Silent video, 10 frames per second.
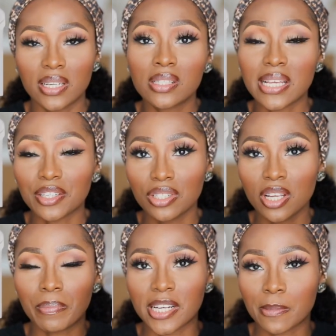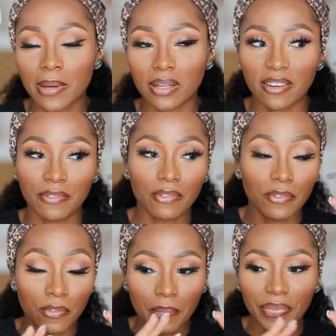This is actually a pressed powder
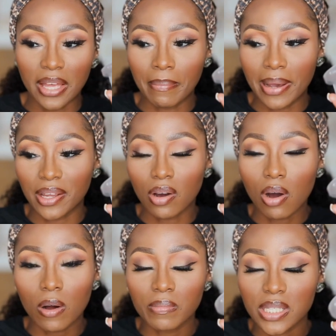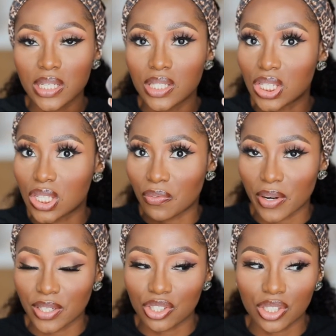from them, and it comes in
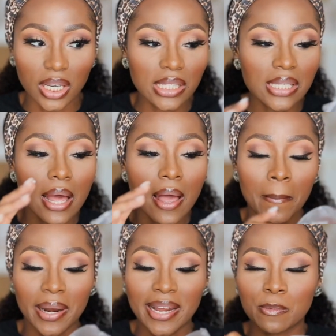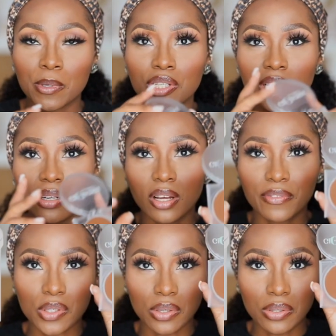different shades, but I especially
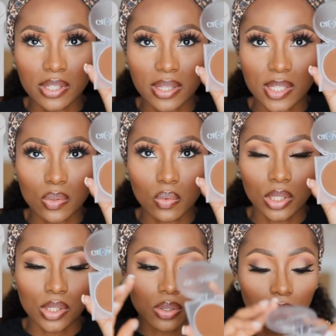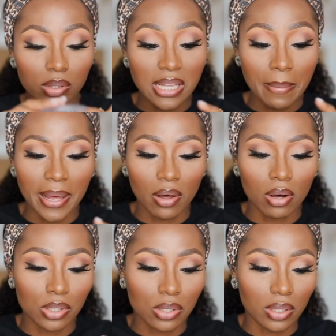love to use this one to set my
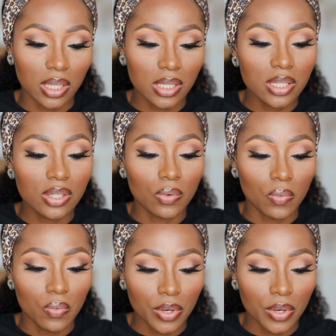contour. This is the